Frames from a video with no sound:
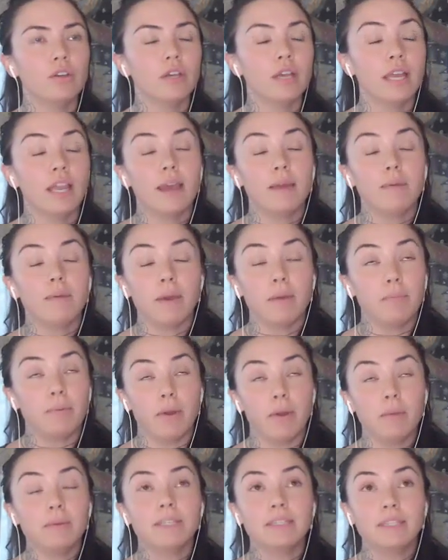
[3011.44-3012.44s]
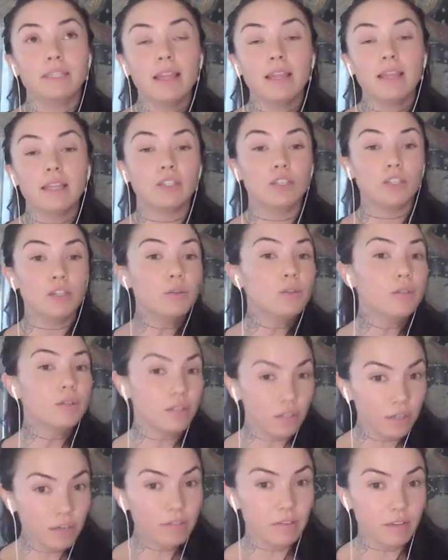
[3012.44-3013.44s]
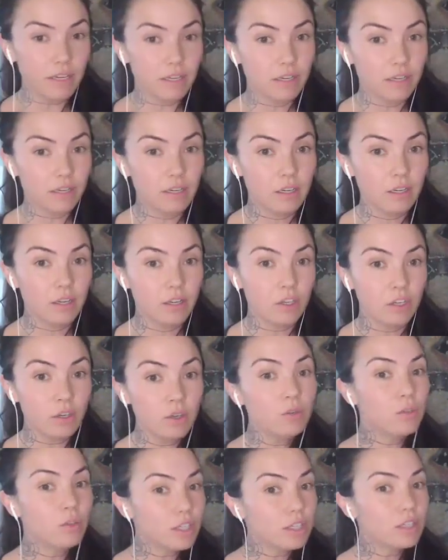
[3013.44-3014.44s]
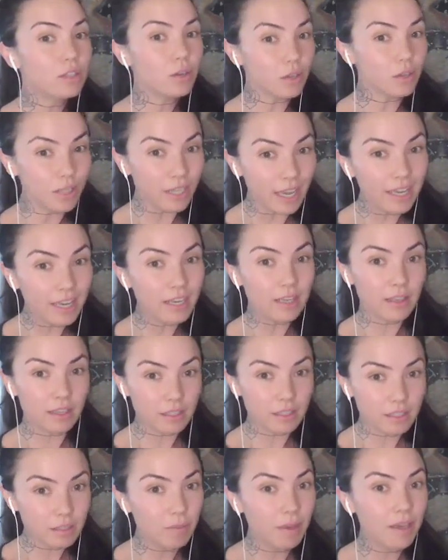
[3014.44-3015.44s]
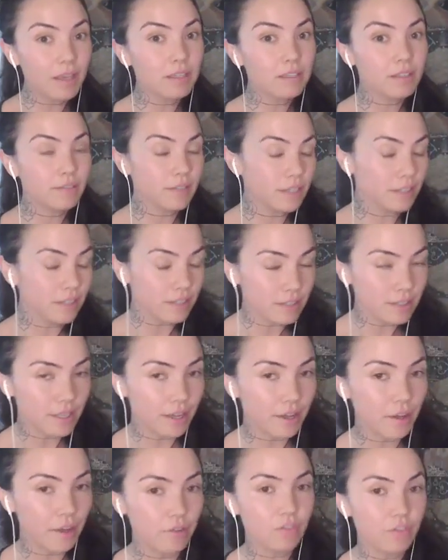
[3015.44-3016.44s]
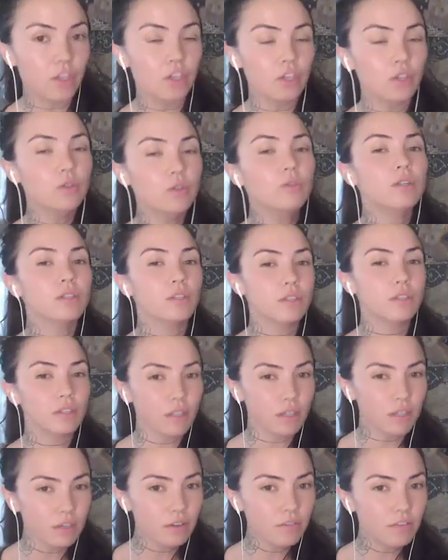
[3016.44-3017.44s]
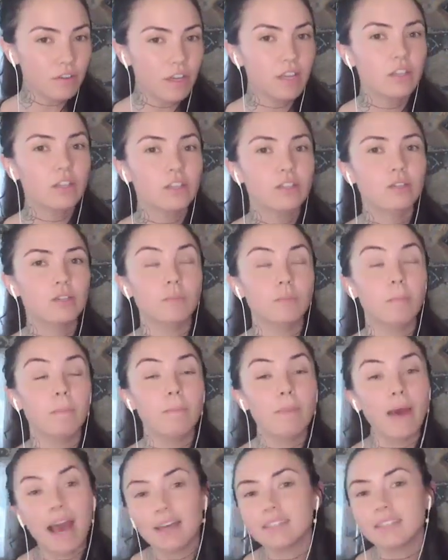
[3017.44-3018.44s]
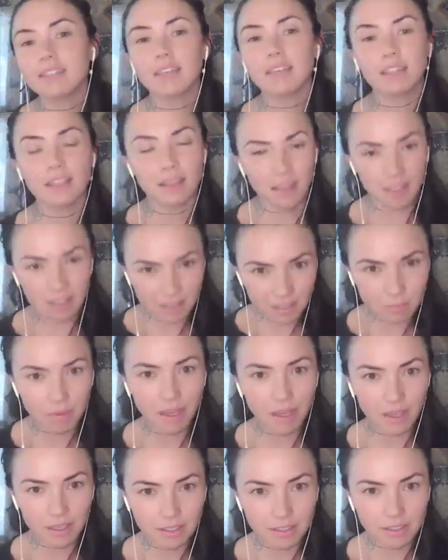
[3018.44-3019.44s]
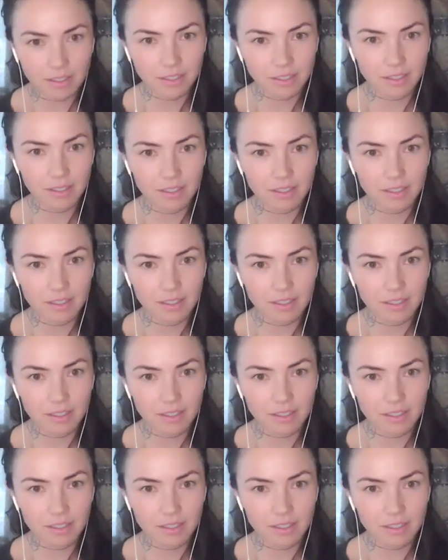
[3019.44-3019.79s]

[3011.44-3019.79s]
and I probably say this, you deserve it. You just created the space for yourself. You deserve to bask in this space.